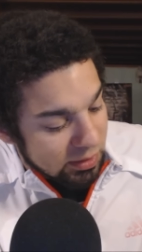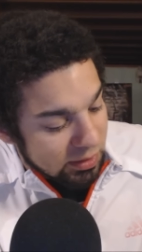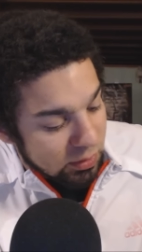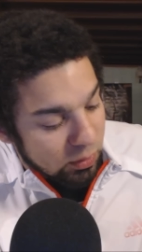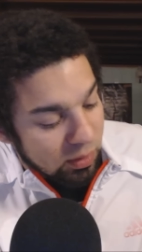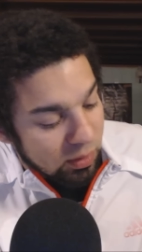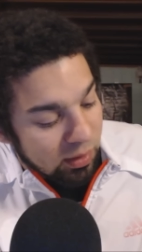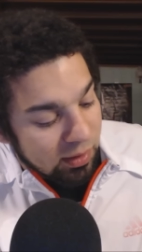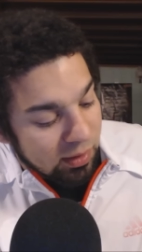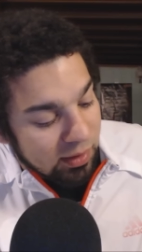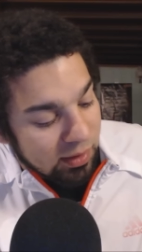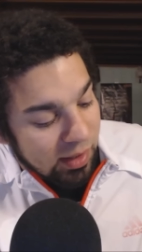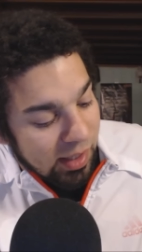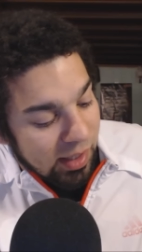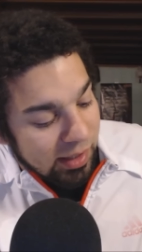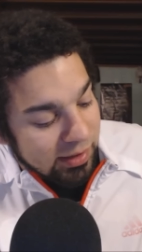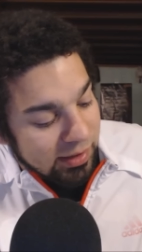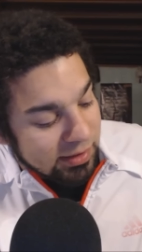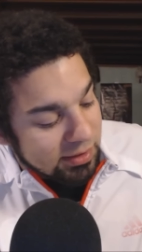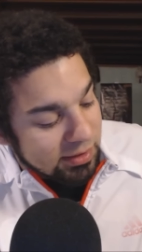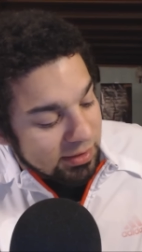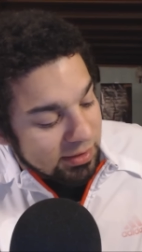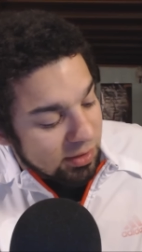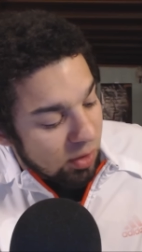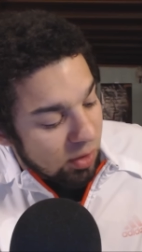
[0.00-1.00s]
Sword Art
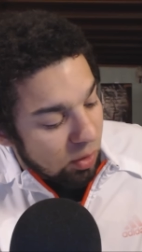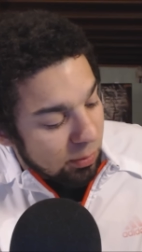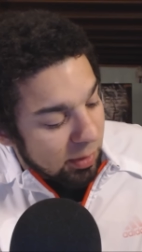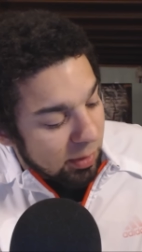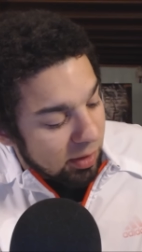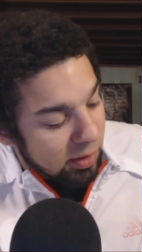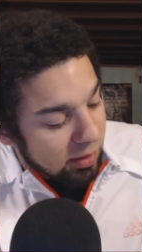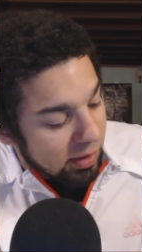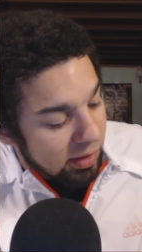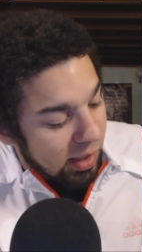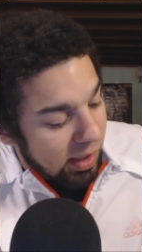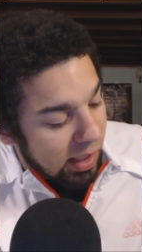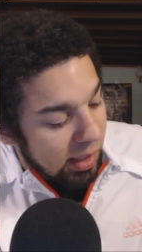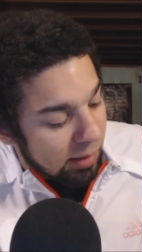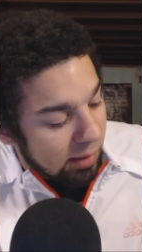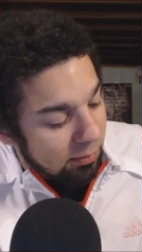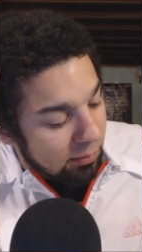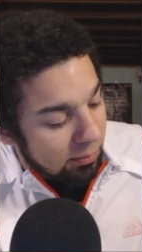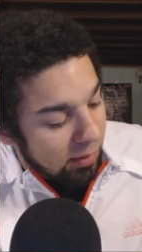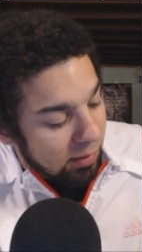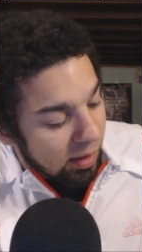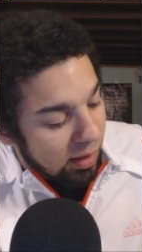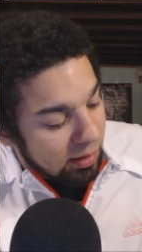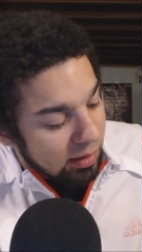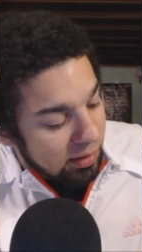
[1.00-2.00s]
Online is no mere
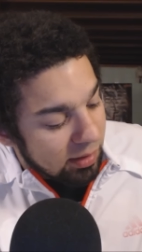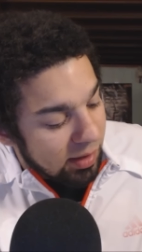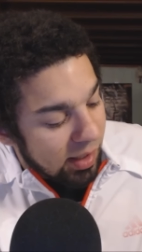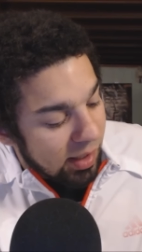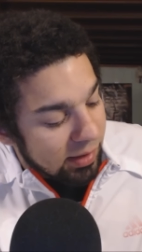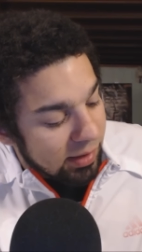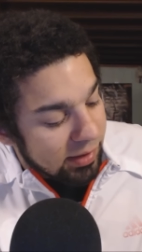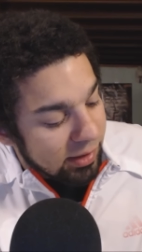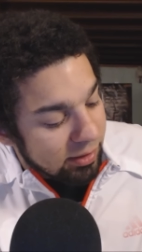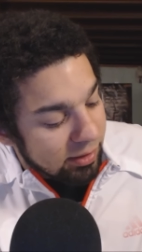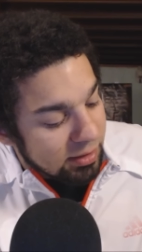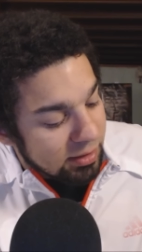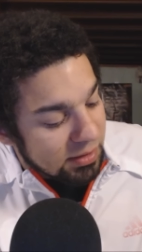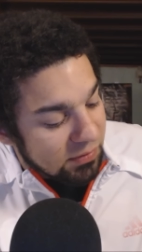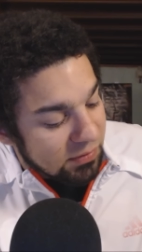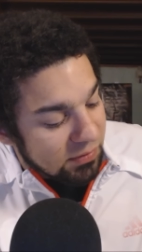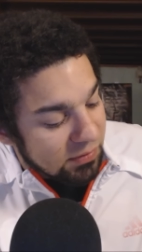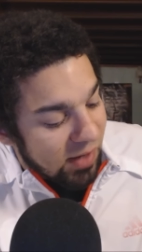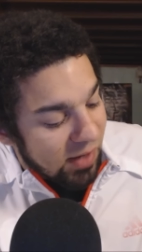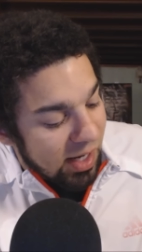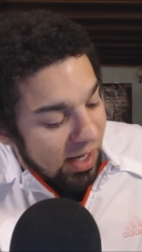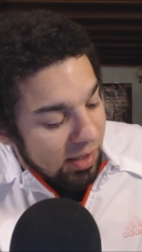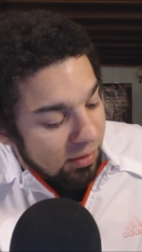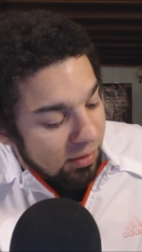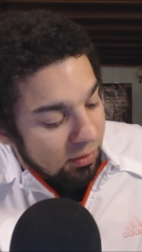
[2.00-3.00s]
game. Death here is
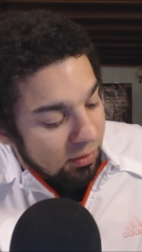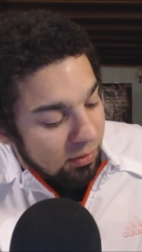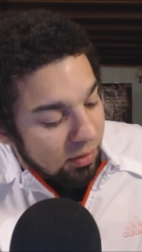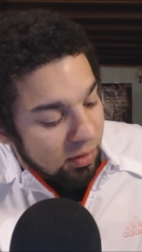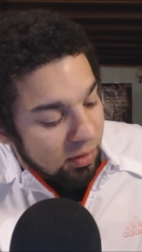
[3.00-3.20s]
final.